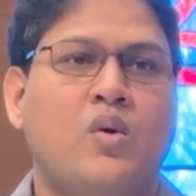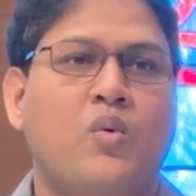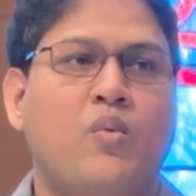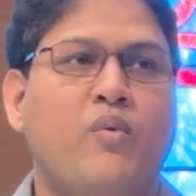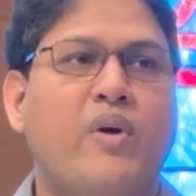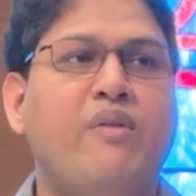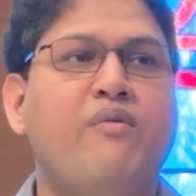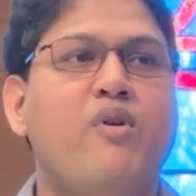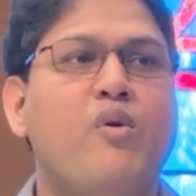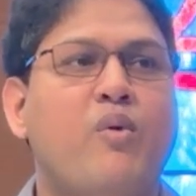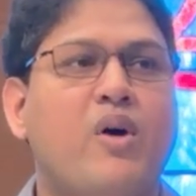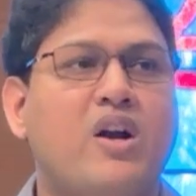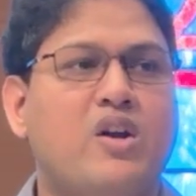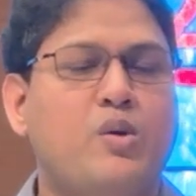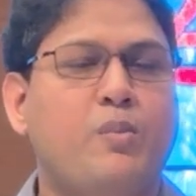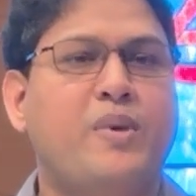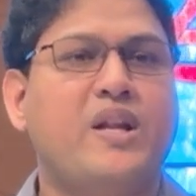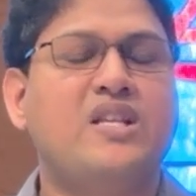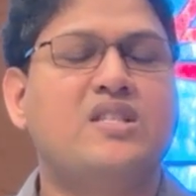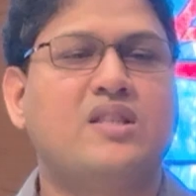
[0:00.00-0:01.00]
when we want
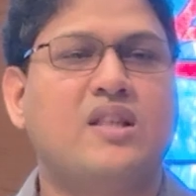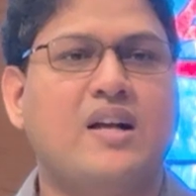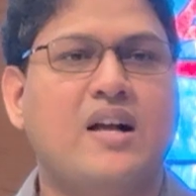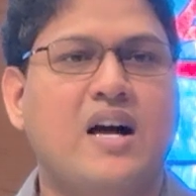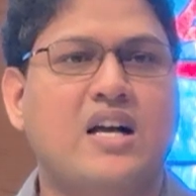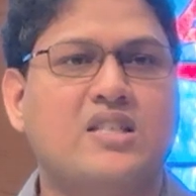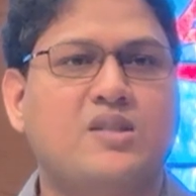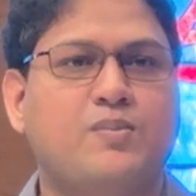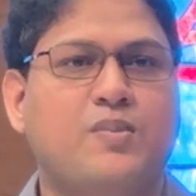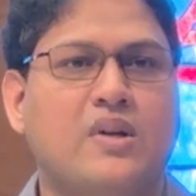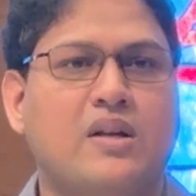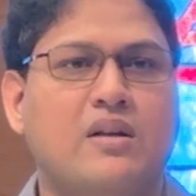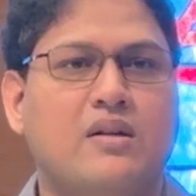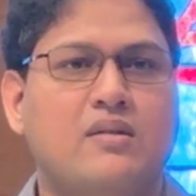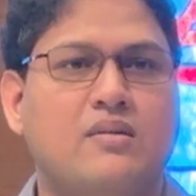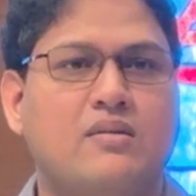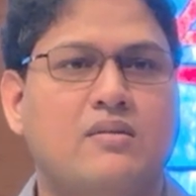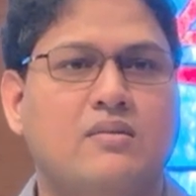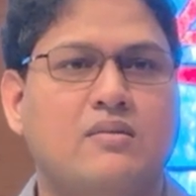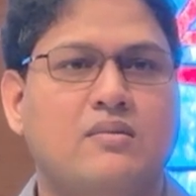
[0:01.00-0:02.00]
to preach the gospel,
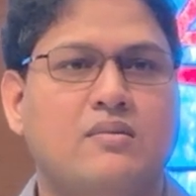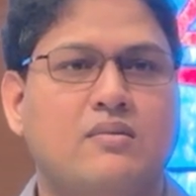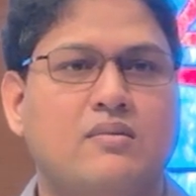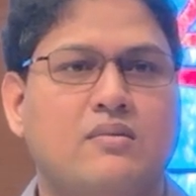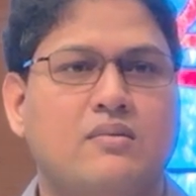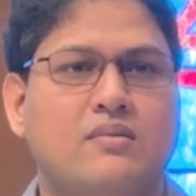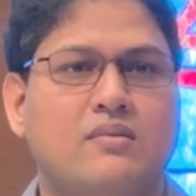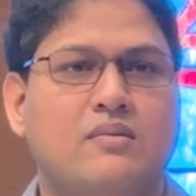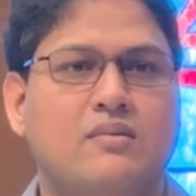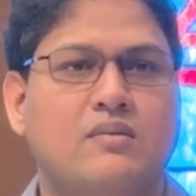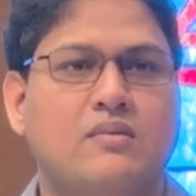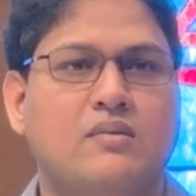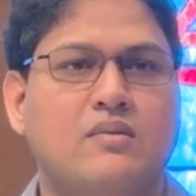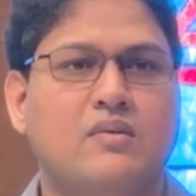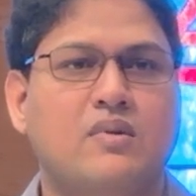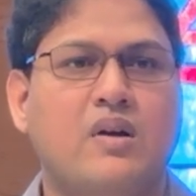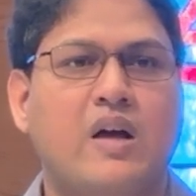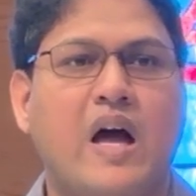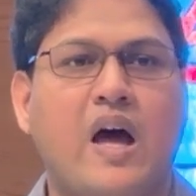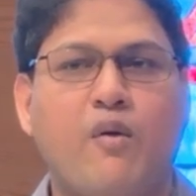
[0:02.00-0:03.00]

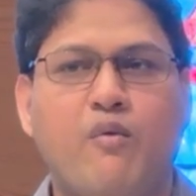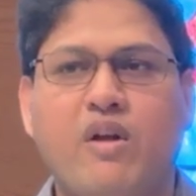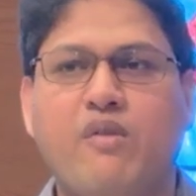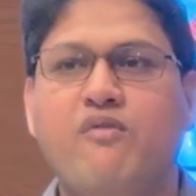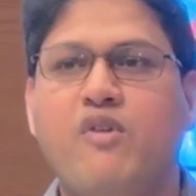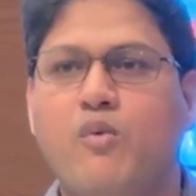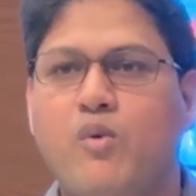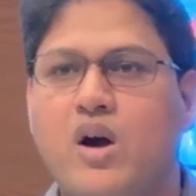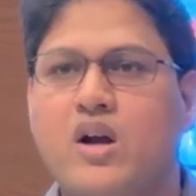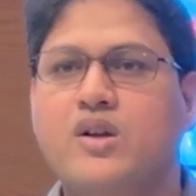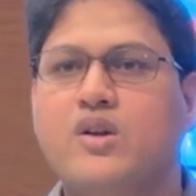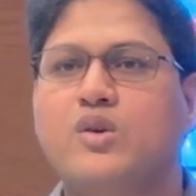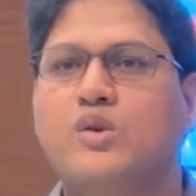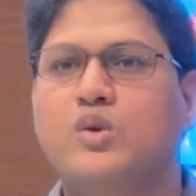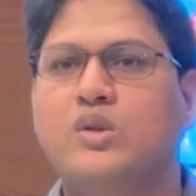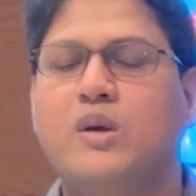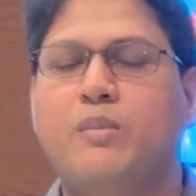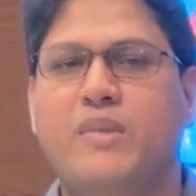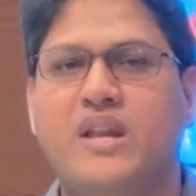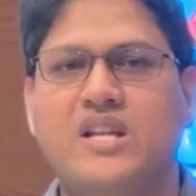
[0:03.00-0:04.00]
or when we want to
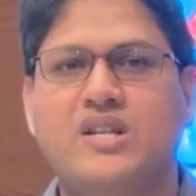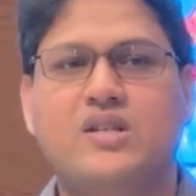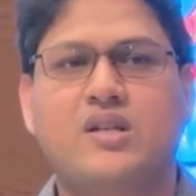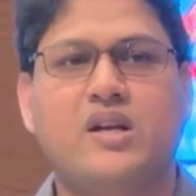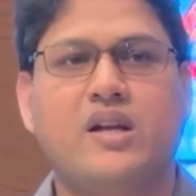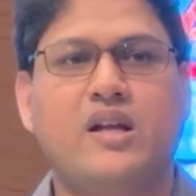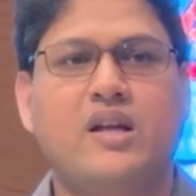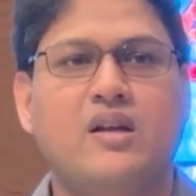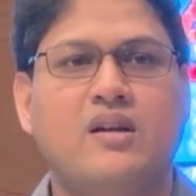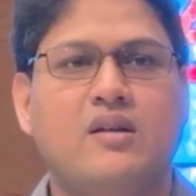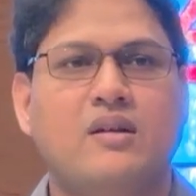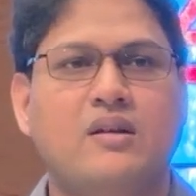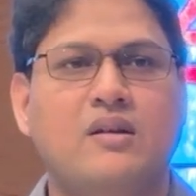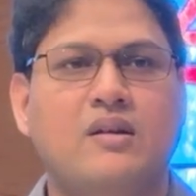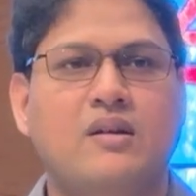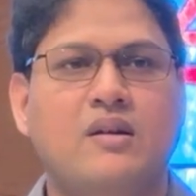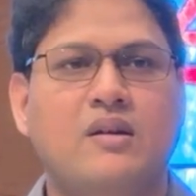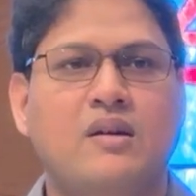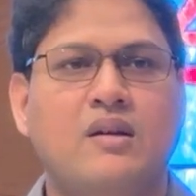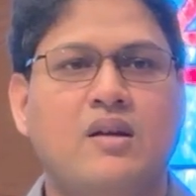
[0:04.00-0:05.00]
do the ministry,
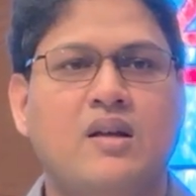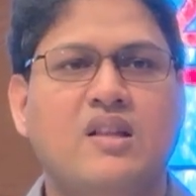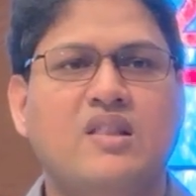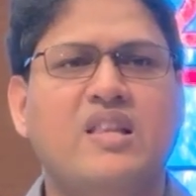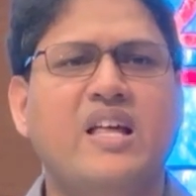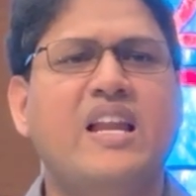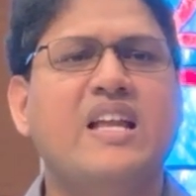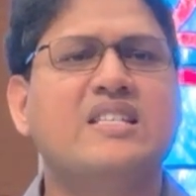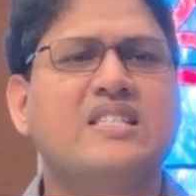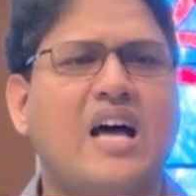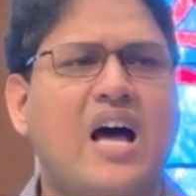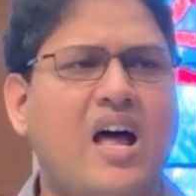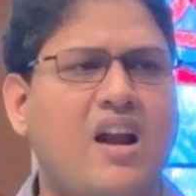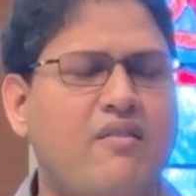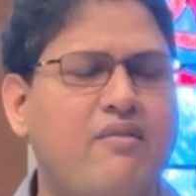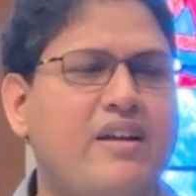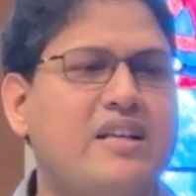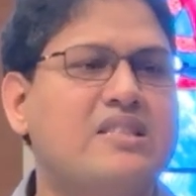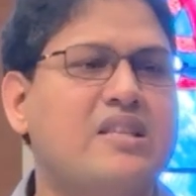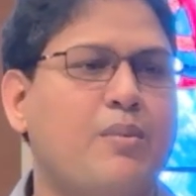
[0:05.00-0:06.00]
there is
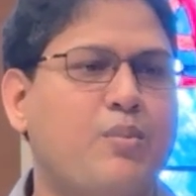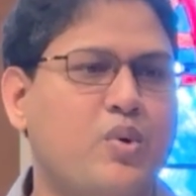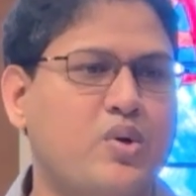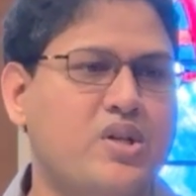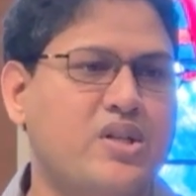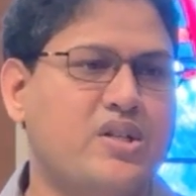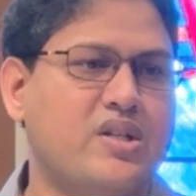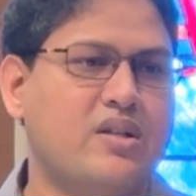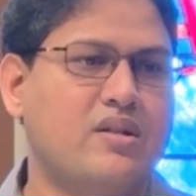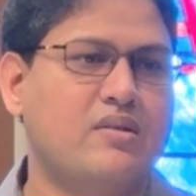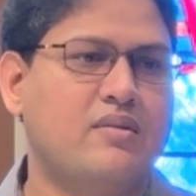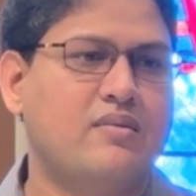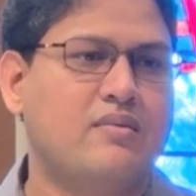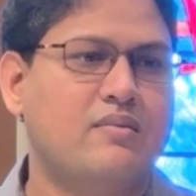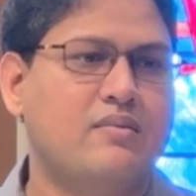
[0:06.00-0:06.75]
always opposition.